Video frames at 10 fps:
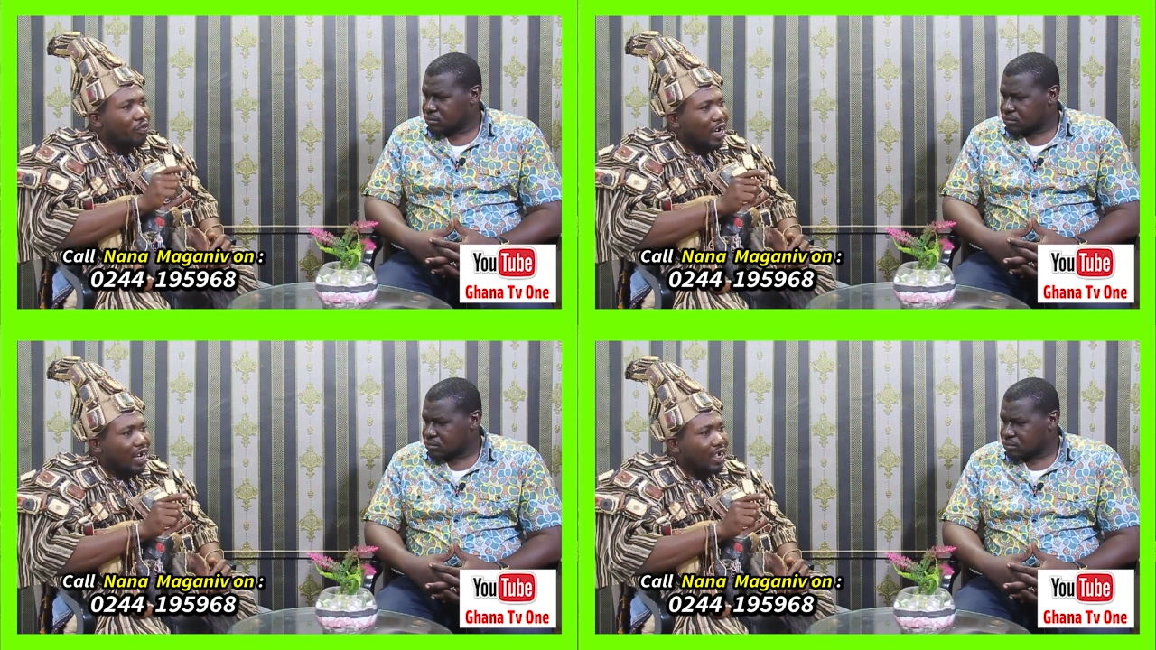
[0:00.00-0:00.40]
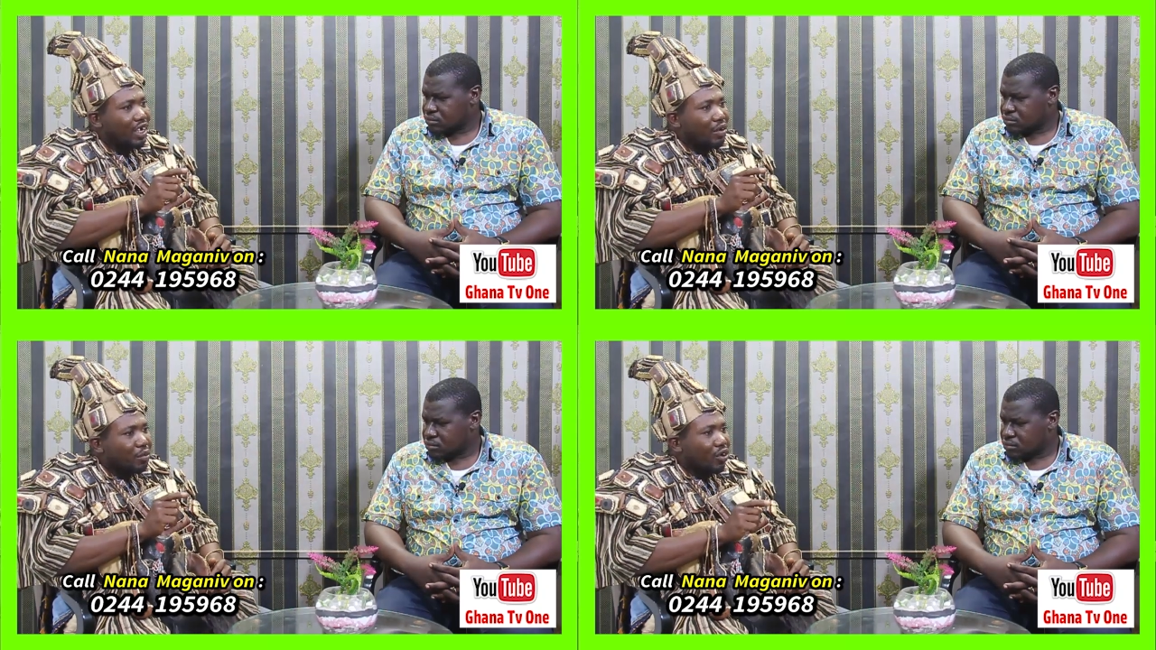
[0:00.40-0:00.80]
Speaker 1: oh,
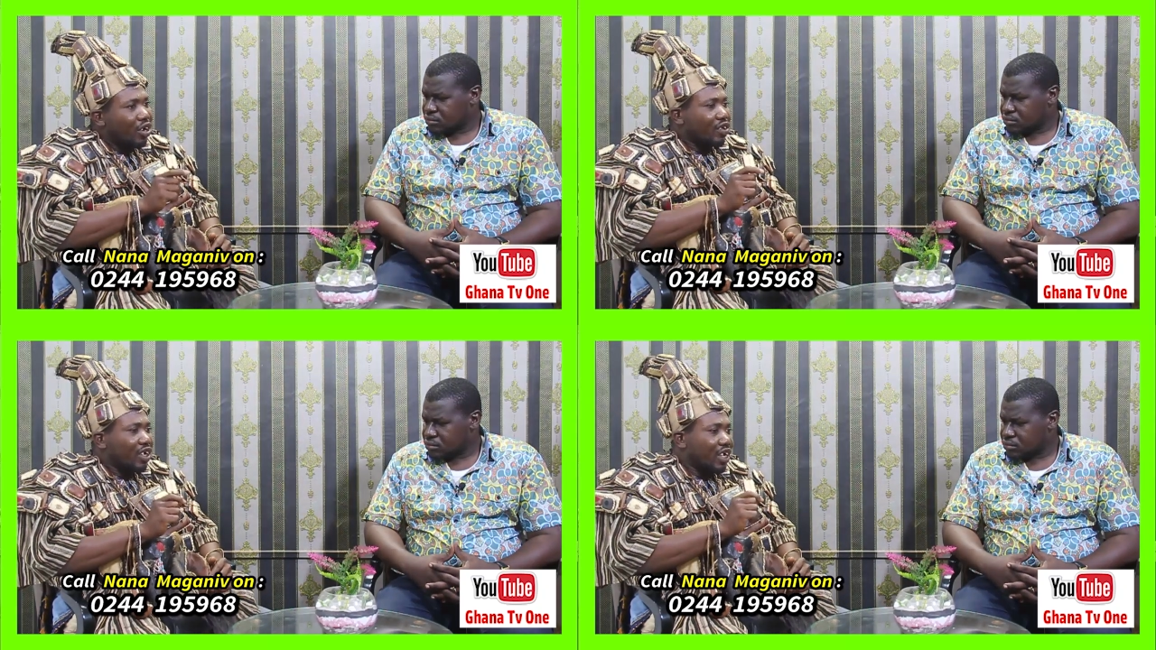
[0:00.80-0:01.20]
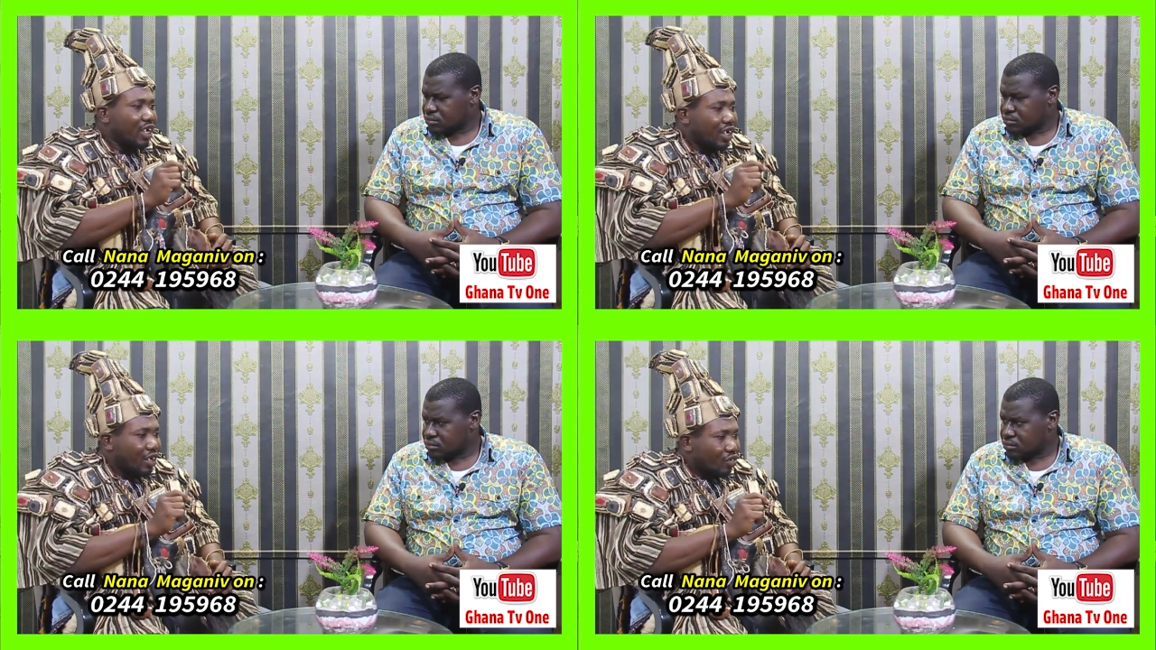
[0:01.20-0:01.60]
far. Because,
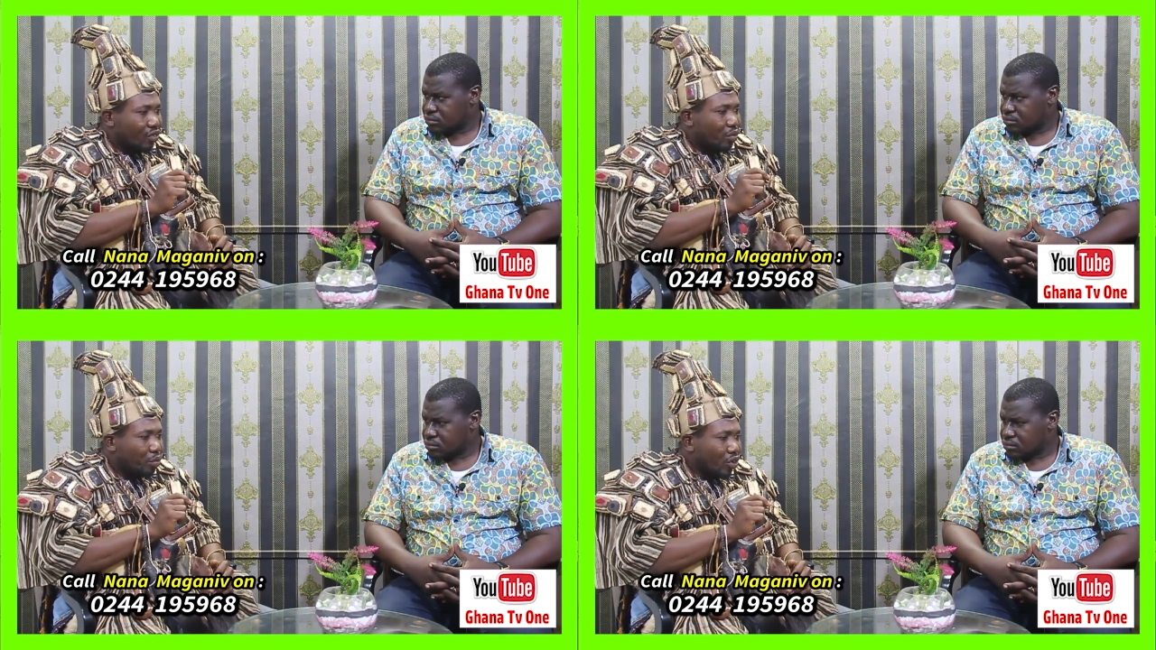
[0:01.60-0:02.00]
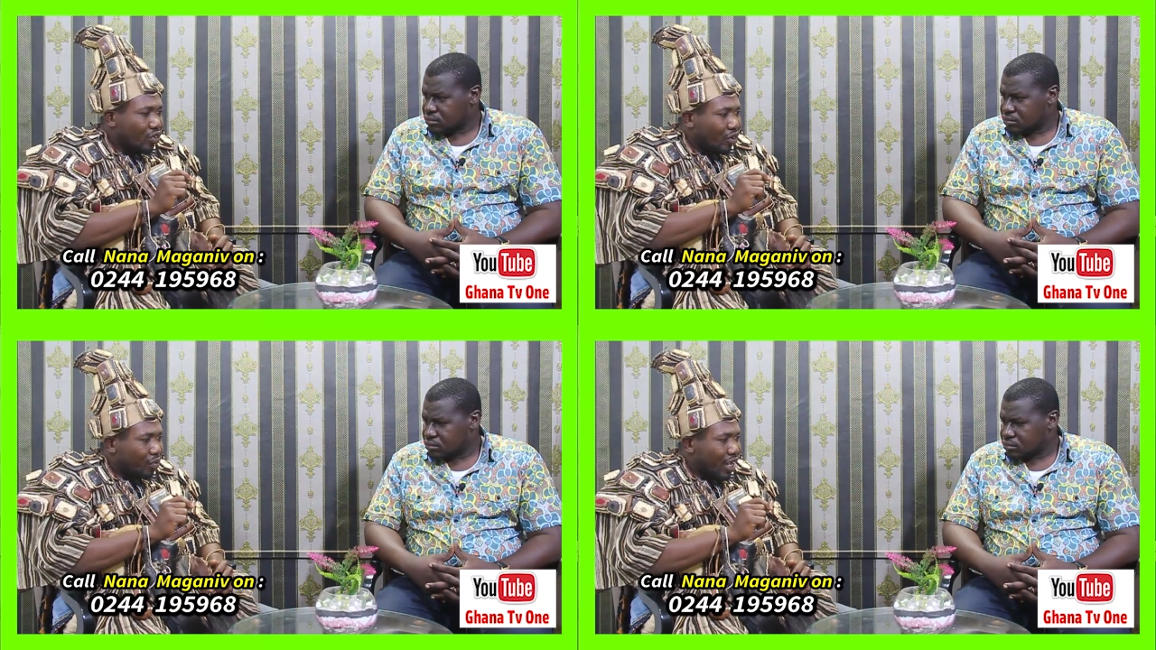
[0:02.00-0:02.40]
eh,
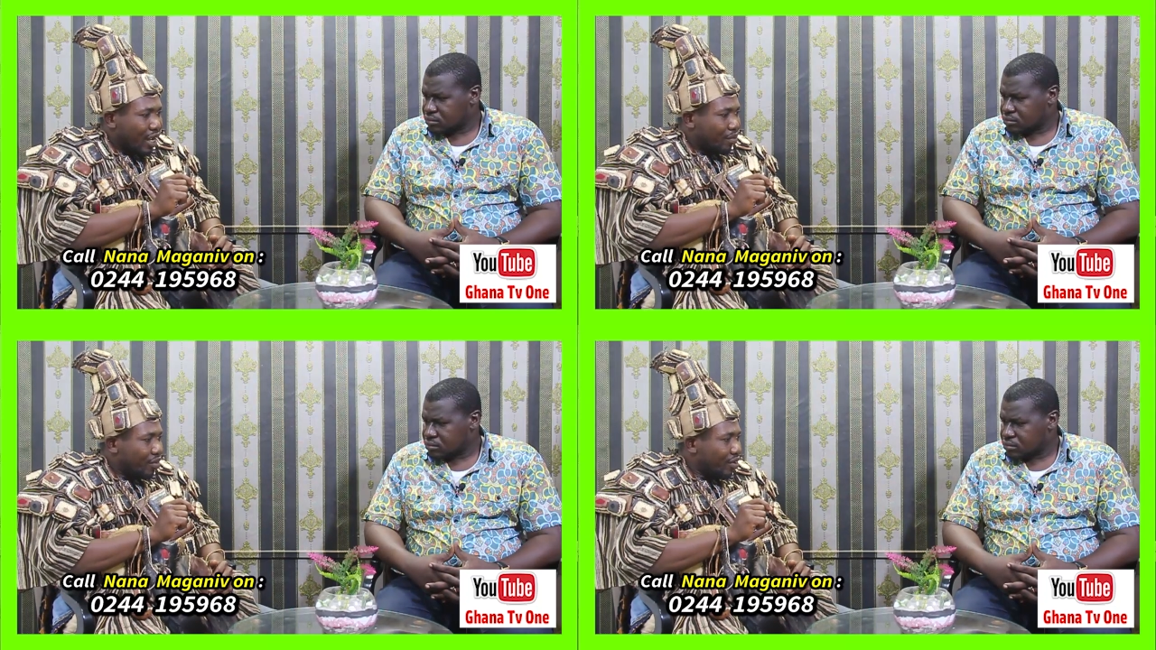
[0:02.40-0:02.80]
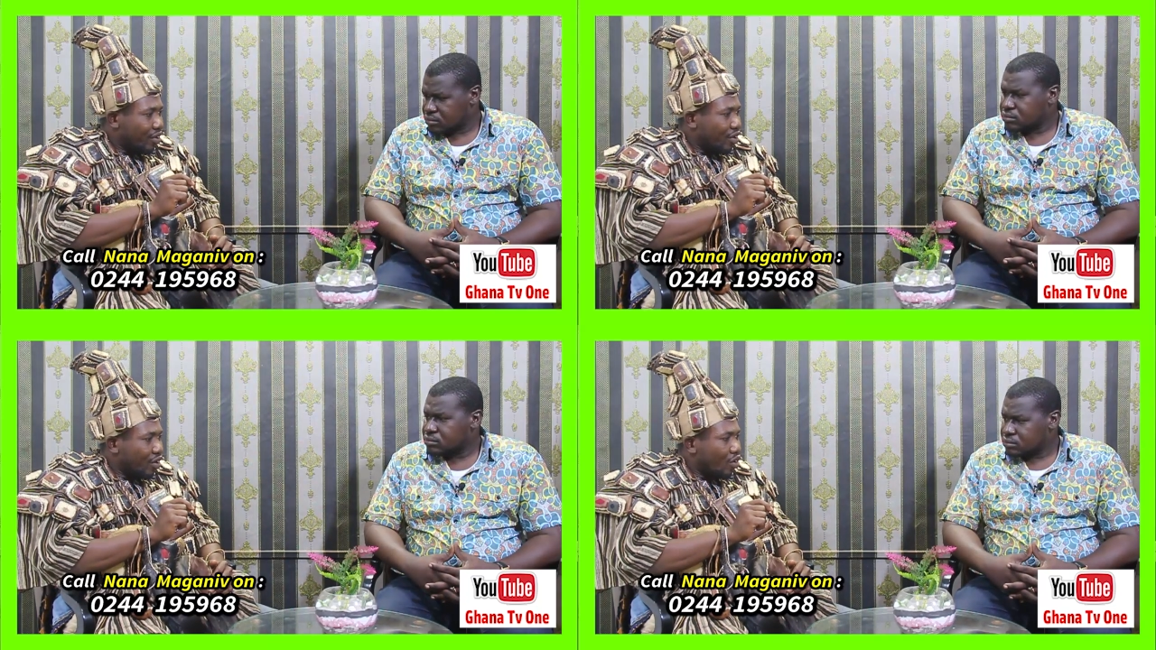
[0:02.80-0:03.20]
most of
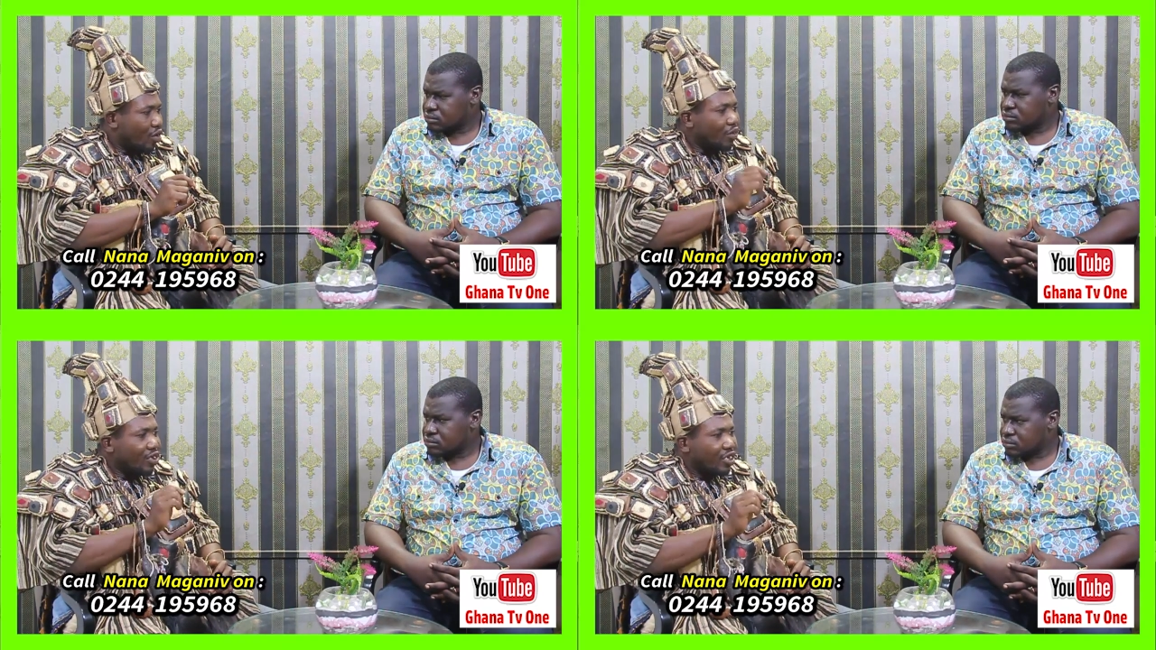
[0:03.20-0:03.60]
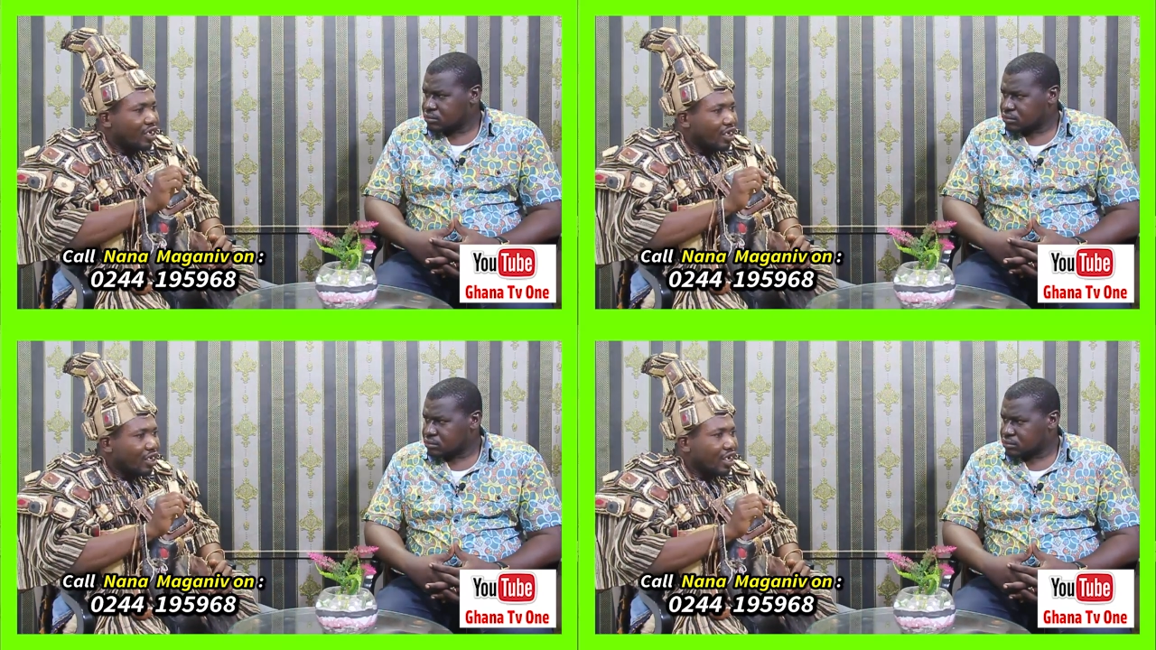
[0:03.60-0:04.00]
times, almost
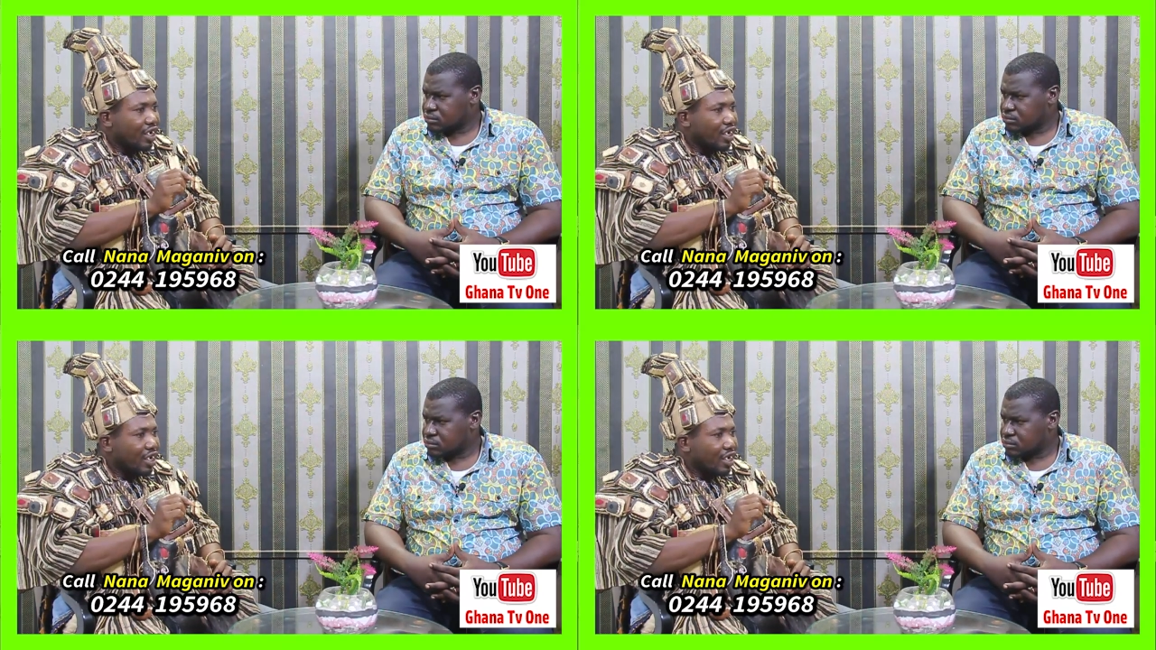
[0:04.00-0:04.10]
see